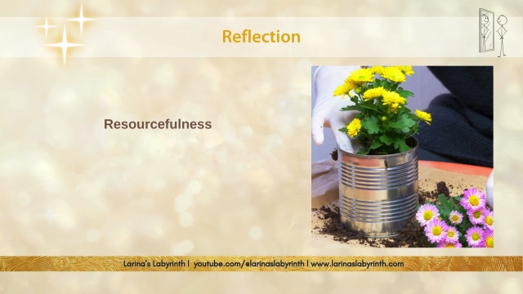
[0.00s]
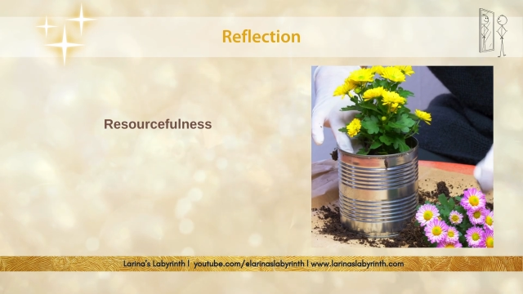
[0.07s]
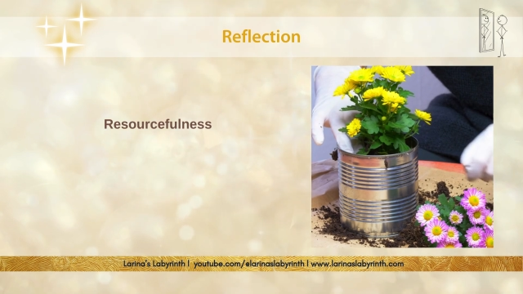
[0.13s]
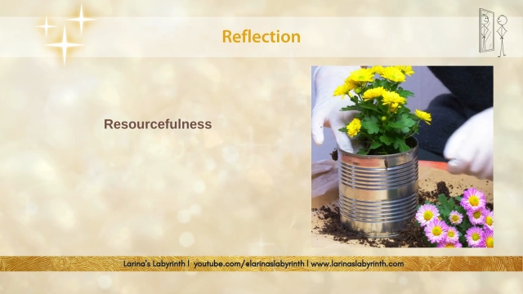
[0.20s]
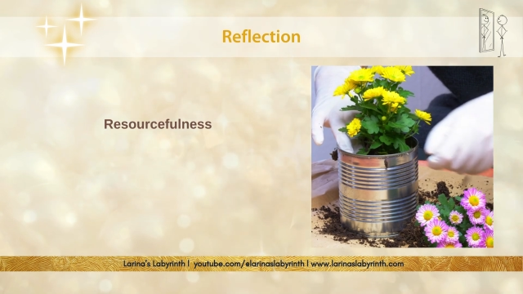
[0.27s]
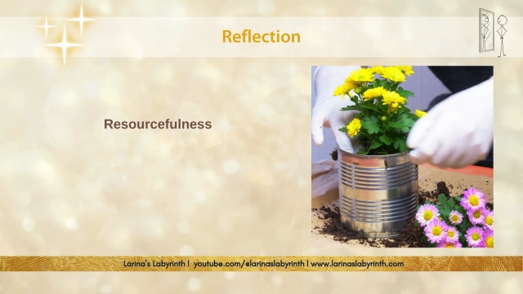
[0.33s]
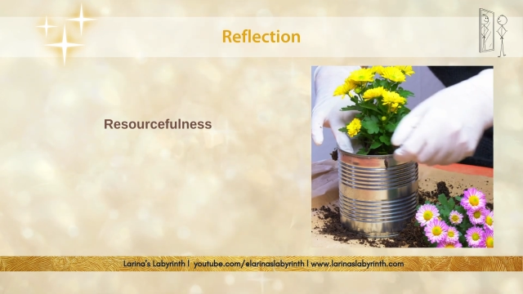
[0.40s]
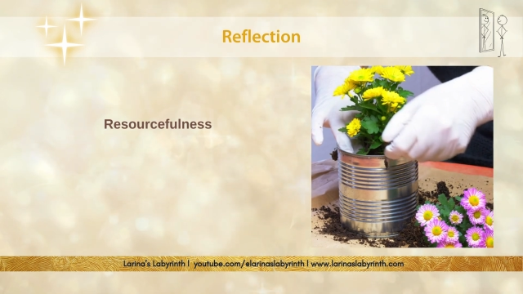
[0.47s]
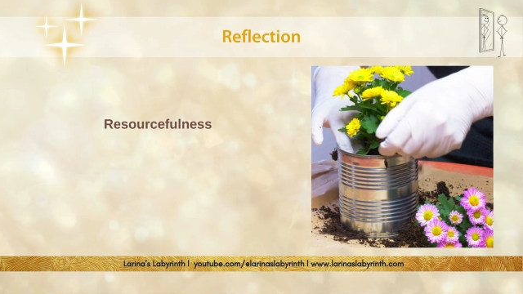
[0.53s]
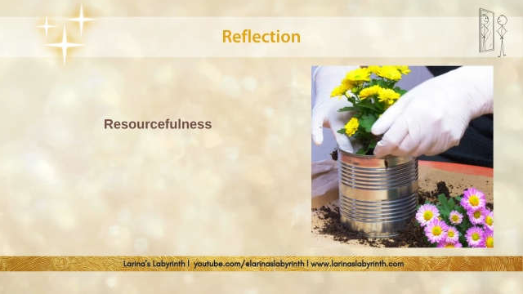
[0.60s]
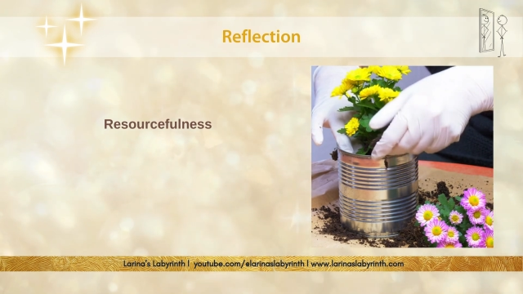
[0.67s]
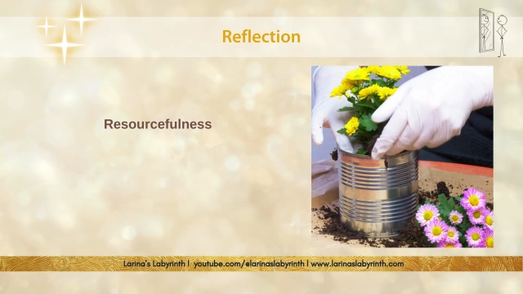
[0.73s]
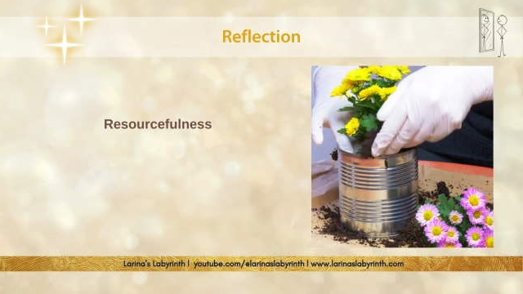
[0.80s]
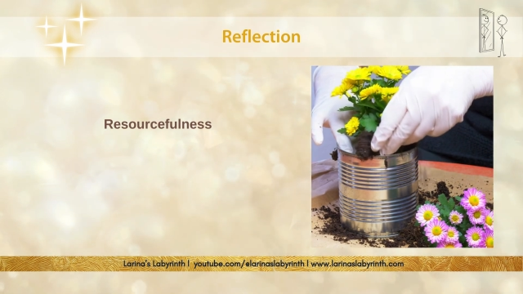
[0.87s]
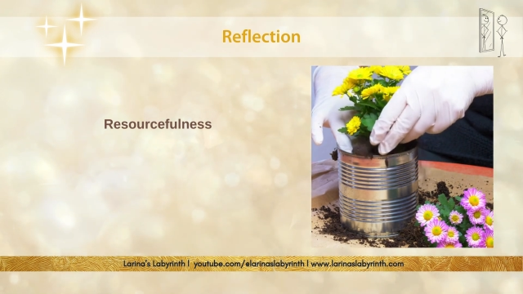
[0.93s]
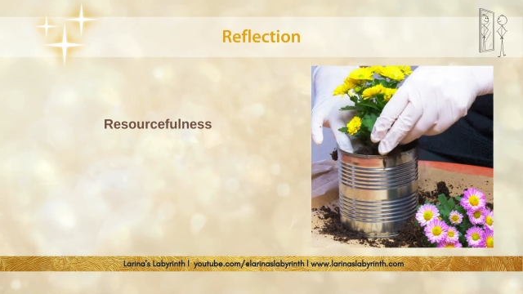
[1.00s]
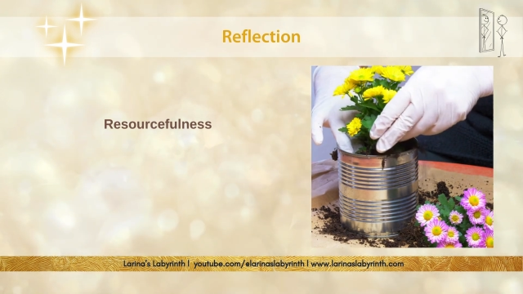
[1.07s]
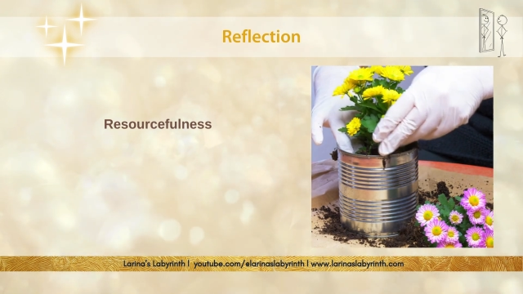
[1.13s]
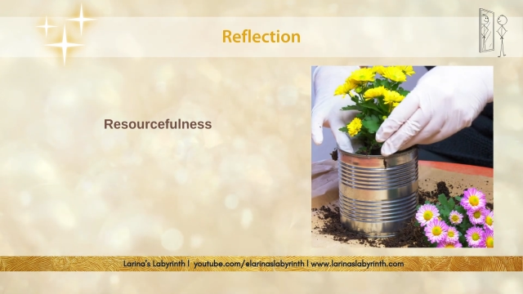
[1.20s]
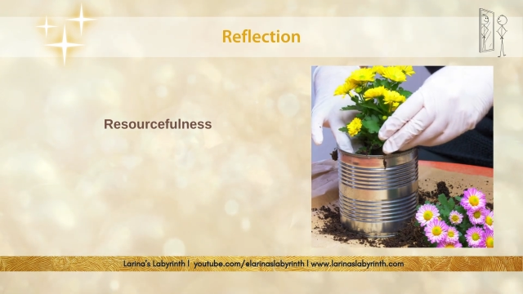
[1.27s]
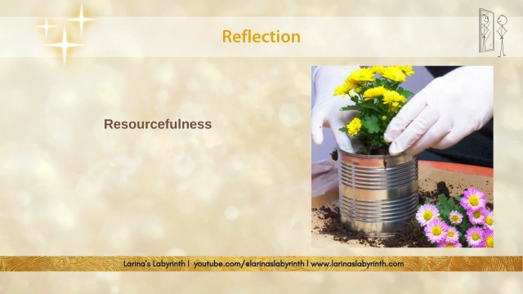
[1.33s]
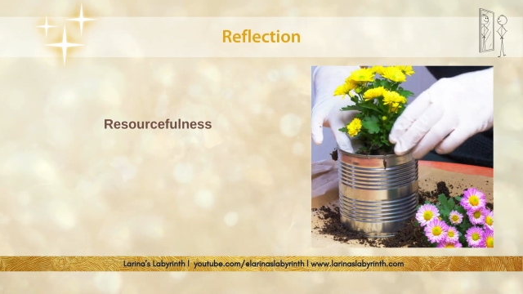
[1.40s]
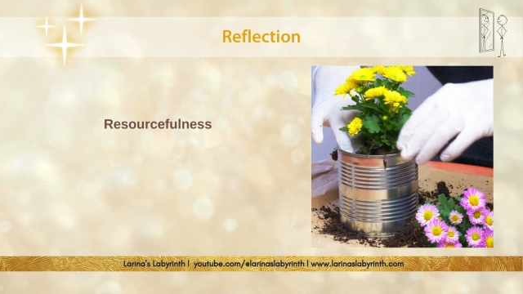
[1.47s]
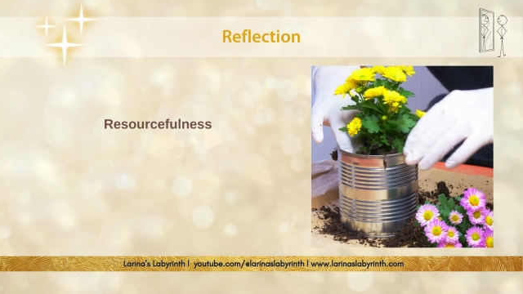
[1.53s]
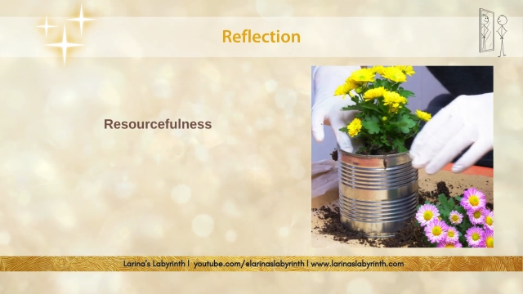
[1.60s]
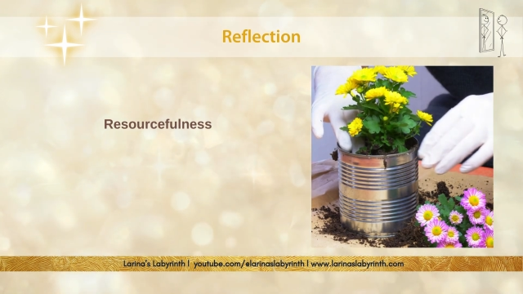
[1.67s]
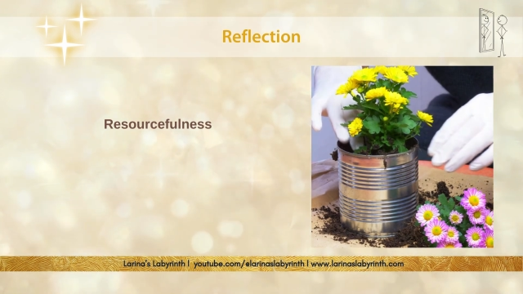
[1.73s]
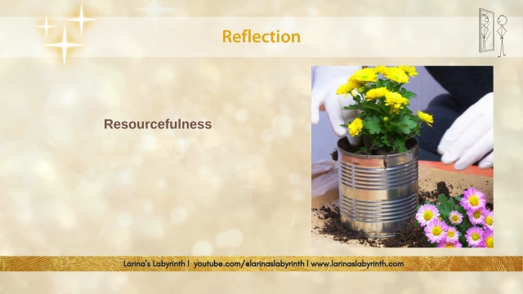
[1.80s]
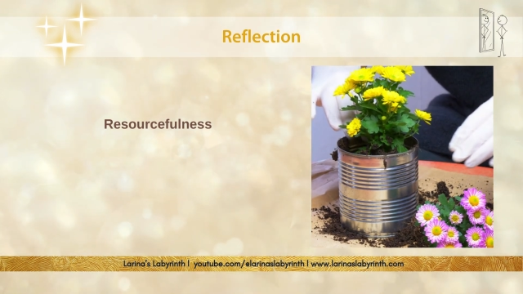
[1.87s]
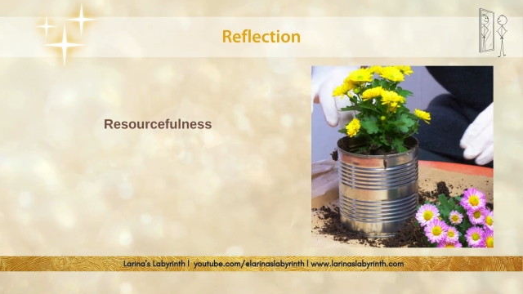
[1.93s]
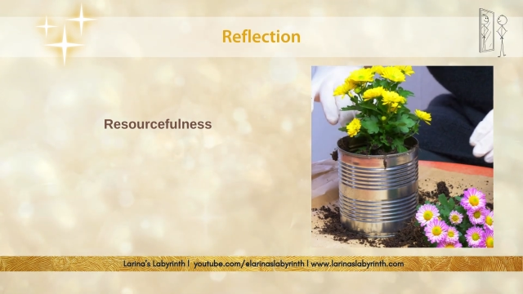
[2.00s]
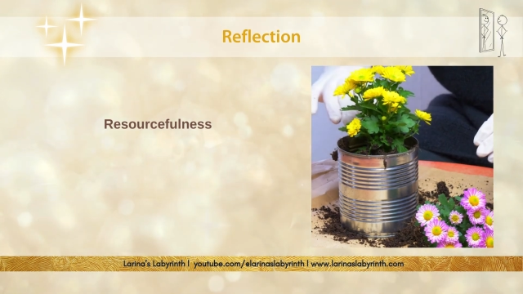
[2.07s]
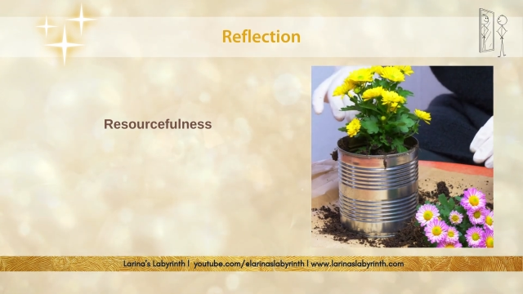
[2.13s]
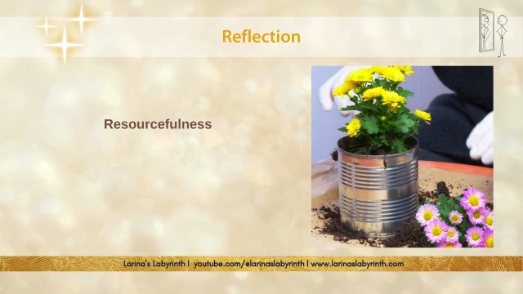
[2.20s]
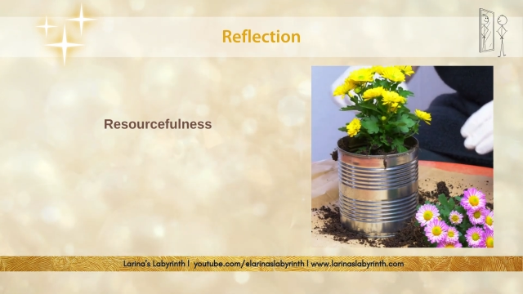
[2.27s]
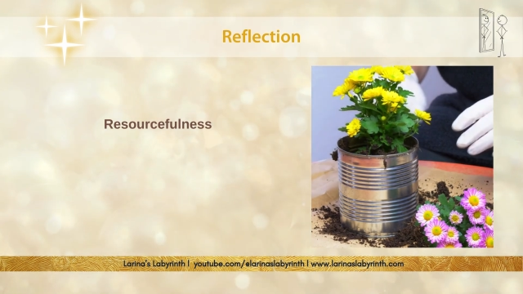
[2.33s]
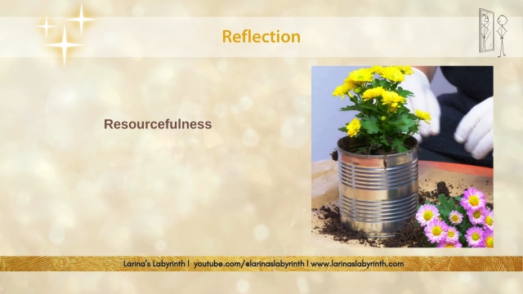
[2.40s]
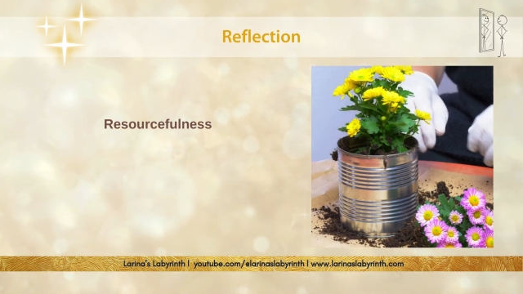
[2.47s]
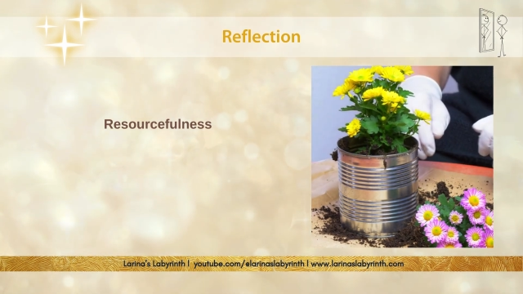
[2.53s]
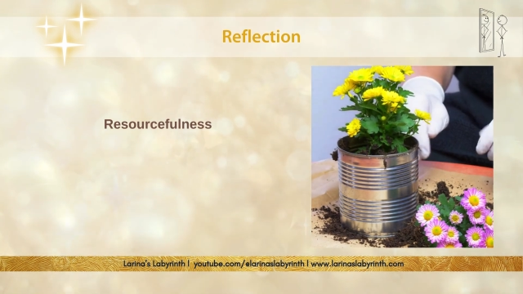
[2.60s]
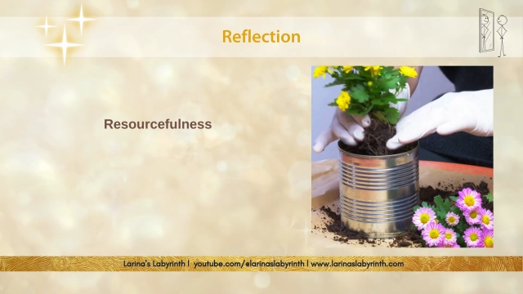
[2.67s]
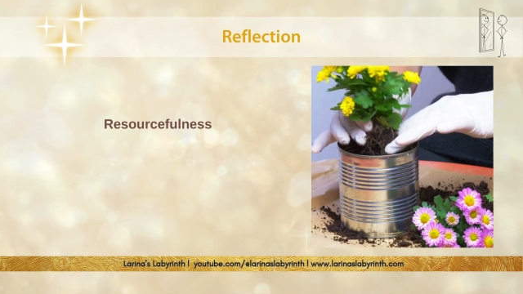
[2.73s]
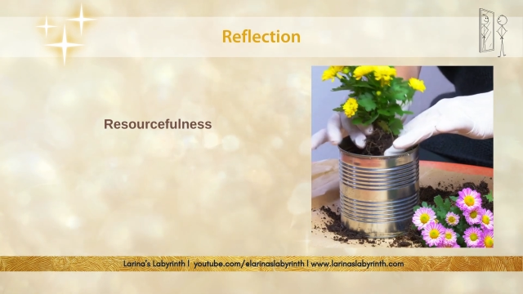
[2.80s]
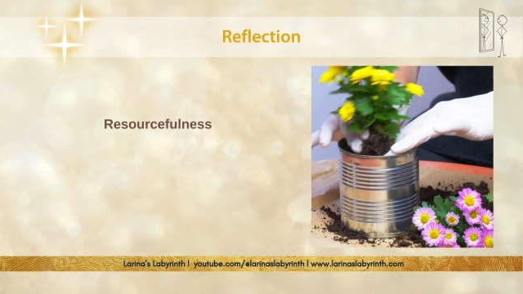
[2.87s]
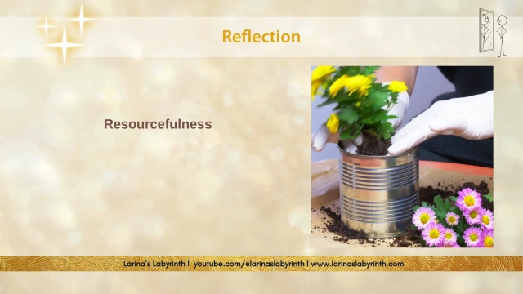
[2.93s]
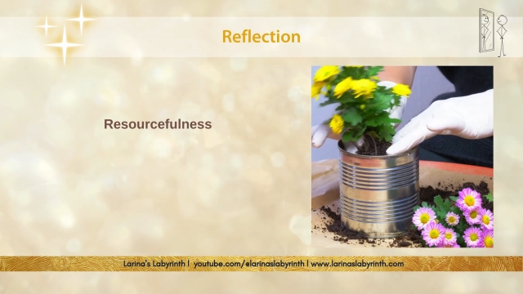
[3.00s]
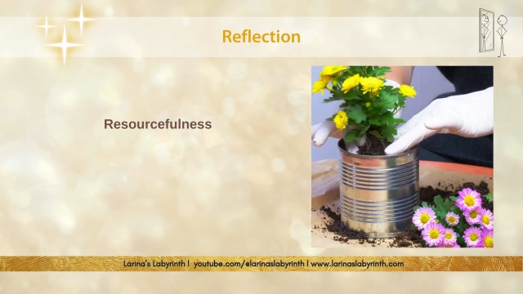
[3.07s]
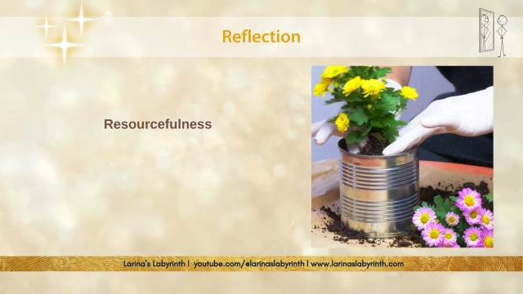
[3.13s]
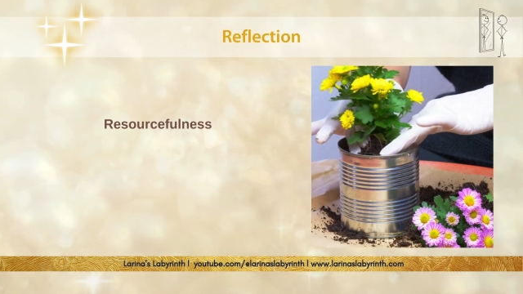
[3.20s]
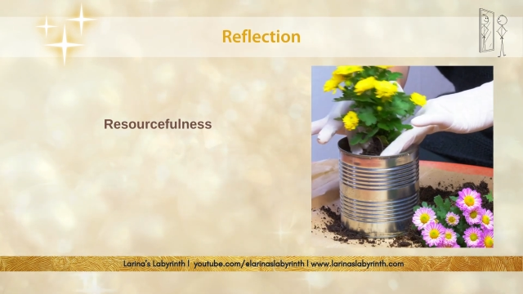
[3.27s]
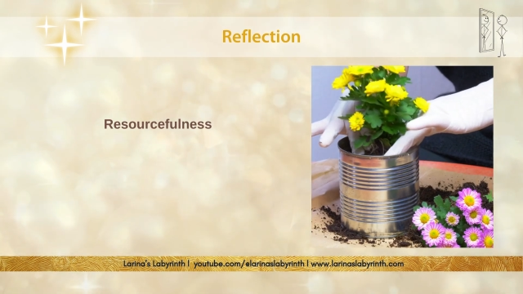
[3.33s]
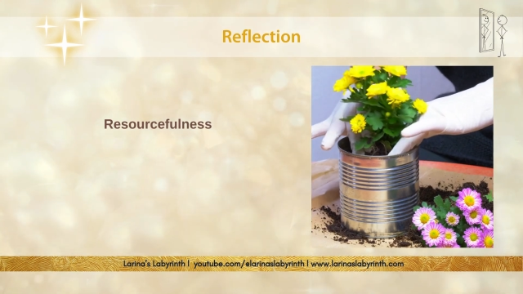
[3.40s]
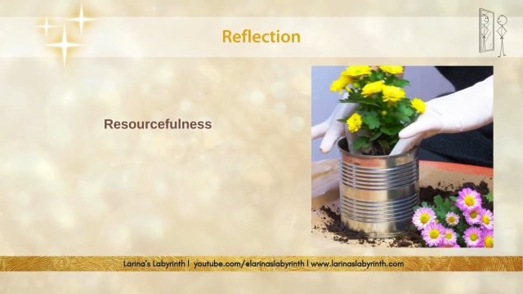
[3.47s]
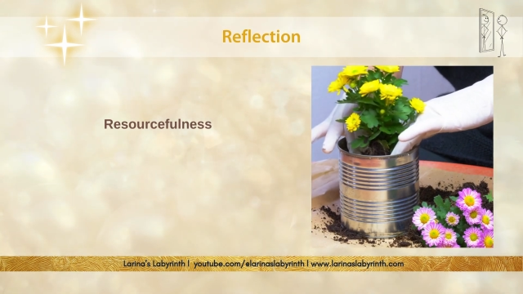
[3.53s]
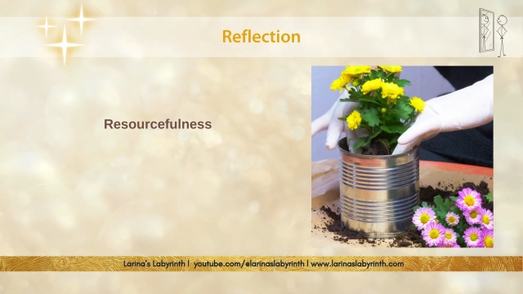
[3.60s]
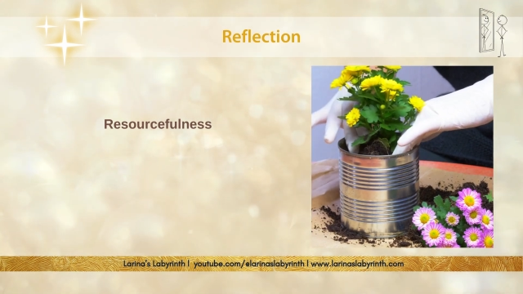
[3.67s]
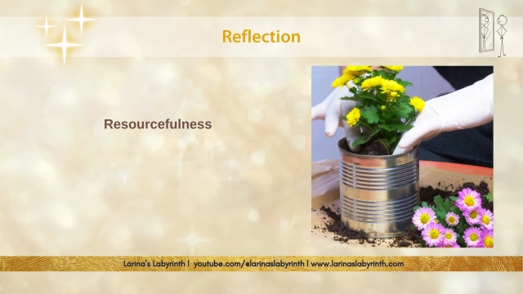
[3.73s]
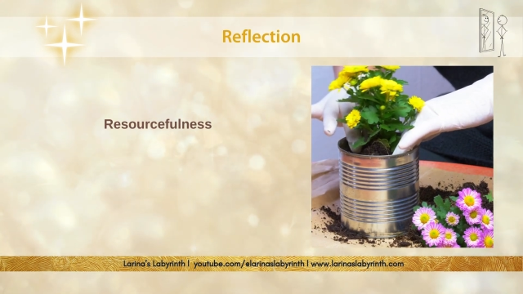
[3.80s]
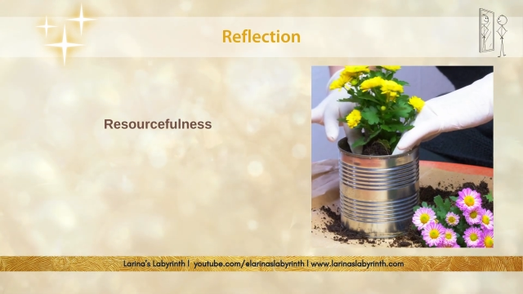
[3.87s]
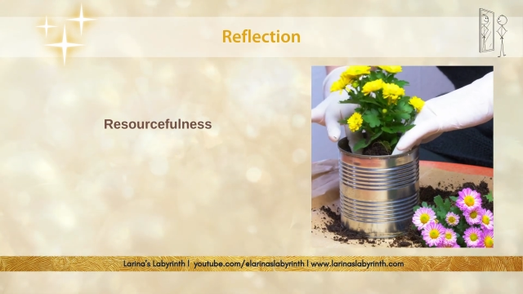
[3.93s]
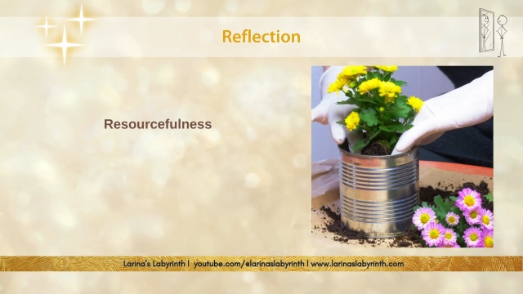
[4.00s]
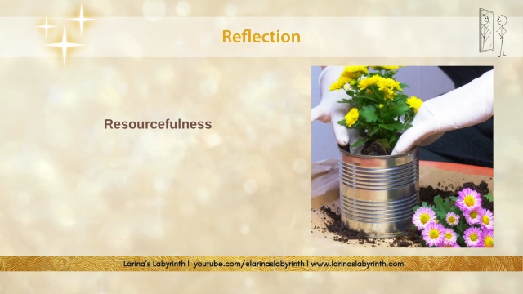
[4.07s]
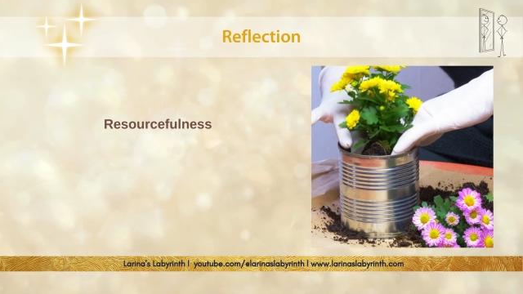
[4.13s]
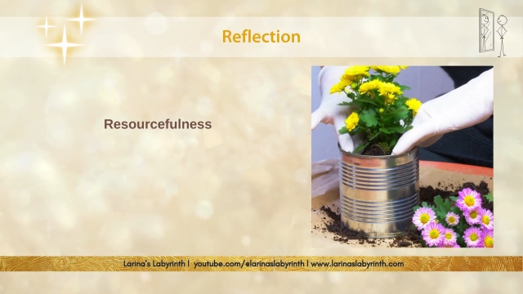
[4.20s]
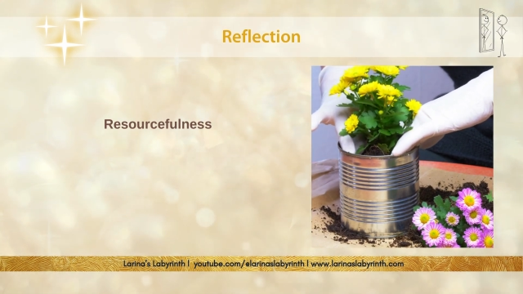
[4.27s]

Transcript: (no speaker visible)